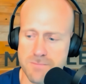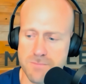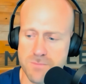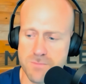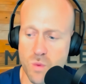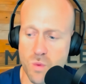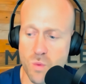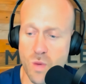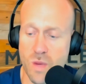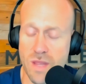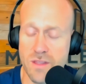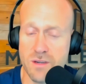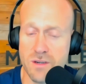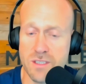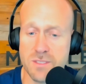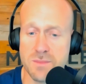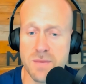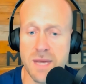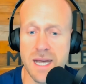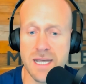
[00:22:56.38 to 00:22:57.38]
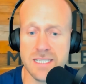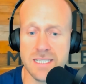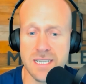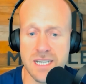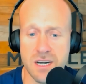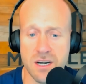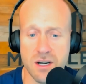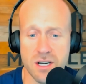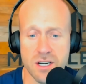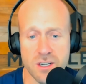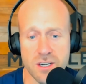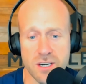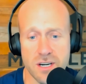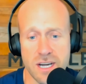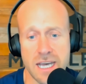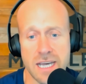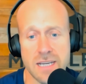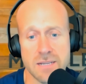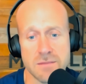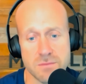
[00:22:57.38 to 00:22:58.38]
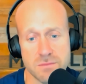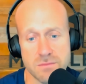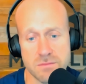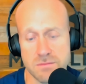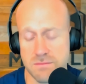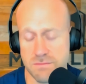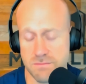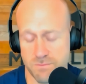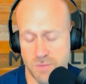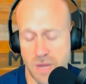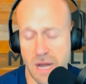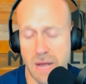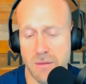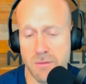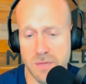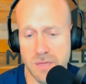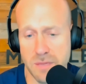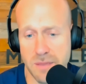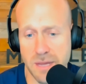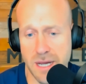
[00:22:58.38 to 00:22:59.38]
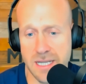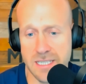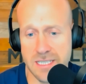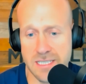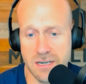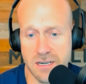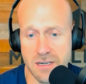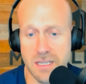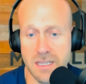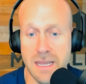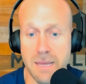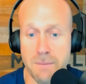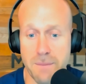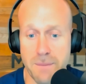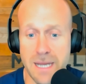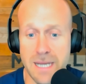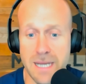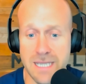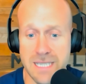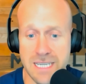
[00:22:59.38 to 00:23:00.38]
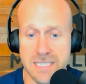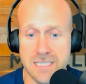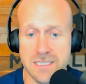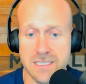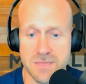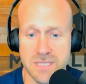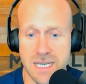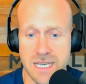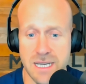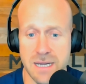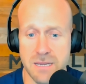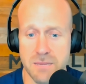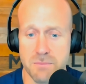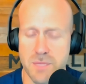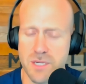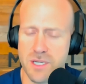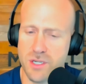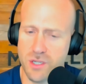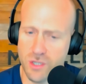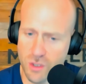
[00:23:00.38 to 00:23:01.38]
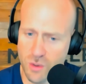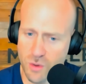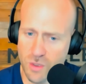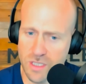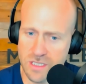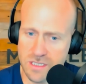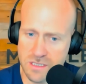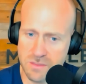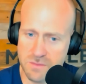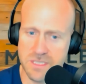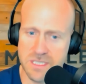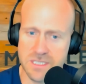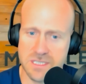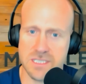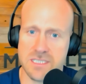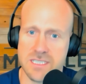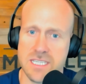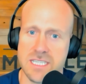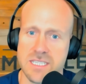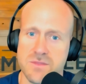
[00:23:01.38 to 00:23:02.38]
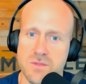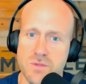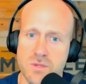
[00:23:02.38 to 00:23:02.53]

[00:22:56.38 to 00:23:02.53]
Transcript: whether it's monetarily or not. Probably monetarily, that might take some time, but you're going to be successful and